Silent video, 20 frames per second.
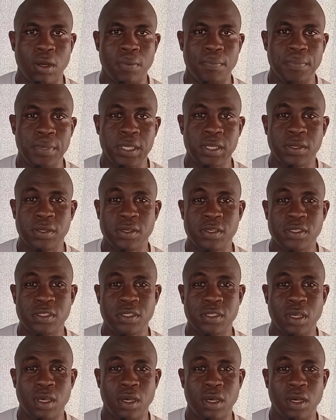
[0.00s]
because
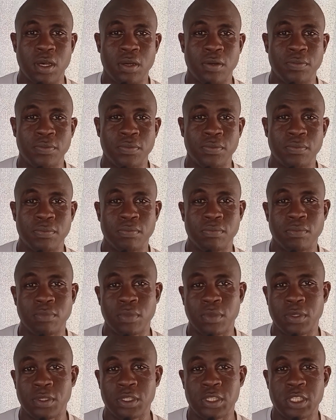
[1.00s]

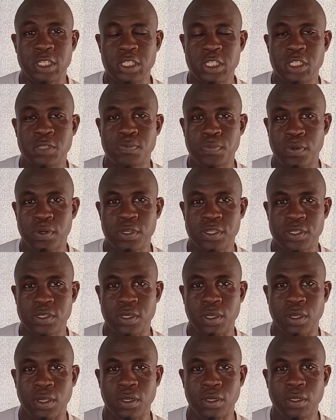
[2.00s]
this
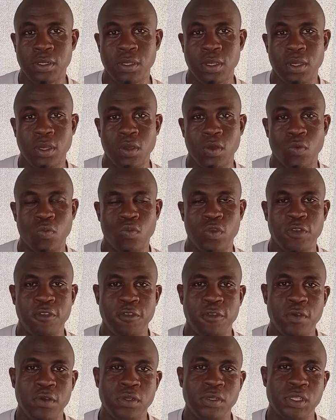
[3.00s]
person will
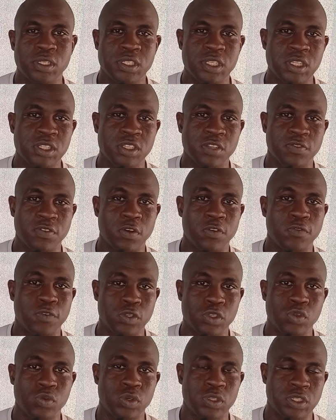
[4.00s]
feel a sense of
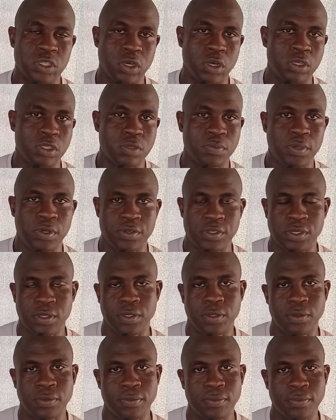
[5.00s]
comfort towards the other
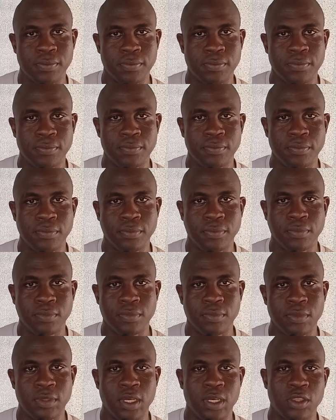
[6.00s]
person.
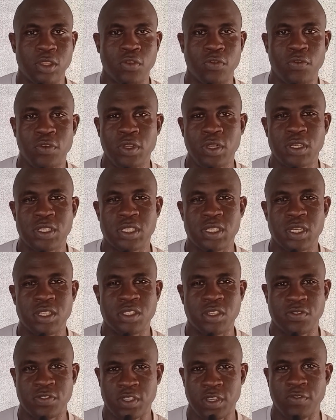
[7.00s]
Yeah, they'll feel a sense
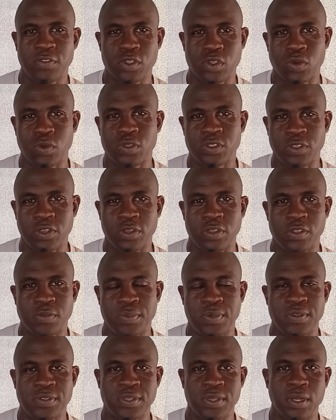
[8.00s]
of safety towards the other
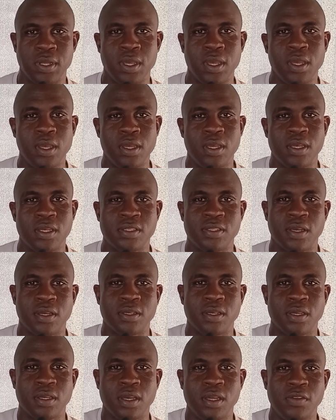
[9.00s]
person. It's
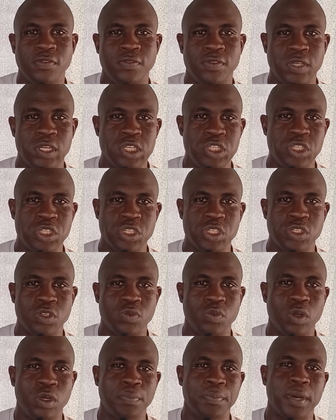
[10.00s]
like a kind of relationship
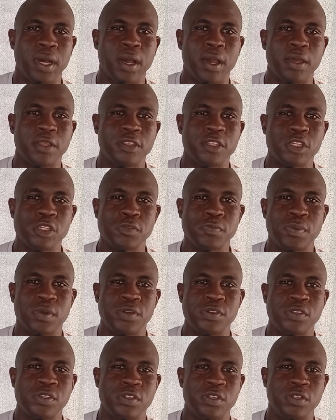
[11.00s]
whereby this
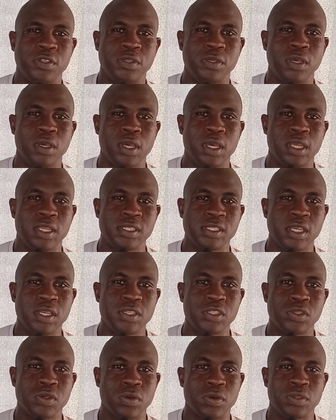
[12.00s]
person tend
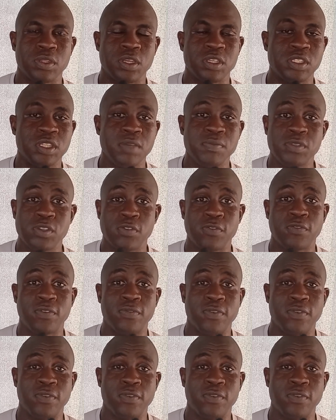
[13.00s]
to